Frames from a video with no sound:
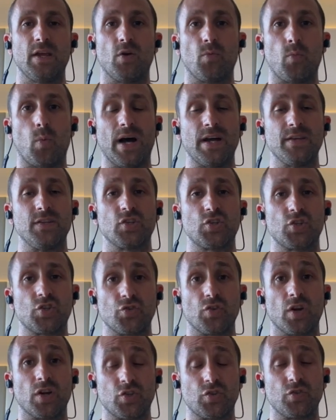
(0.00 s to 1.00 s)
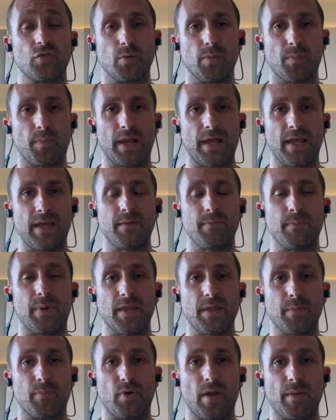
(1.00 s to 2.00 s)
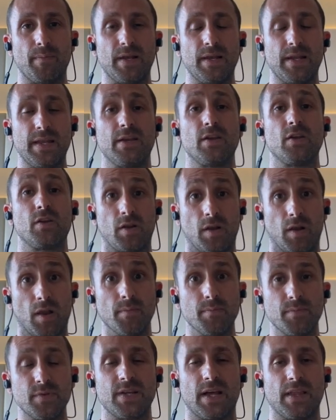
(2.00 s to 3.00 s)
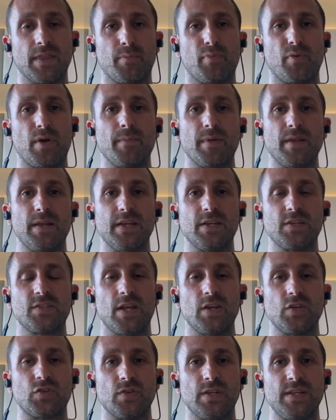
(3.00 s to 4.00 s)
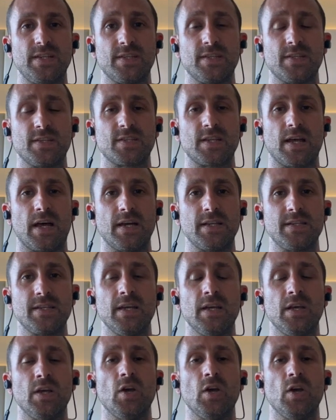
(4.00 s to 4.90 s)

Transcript: a wider structural play by the Premier League clubs and the Premier League centrally to decide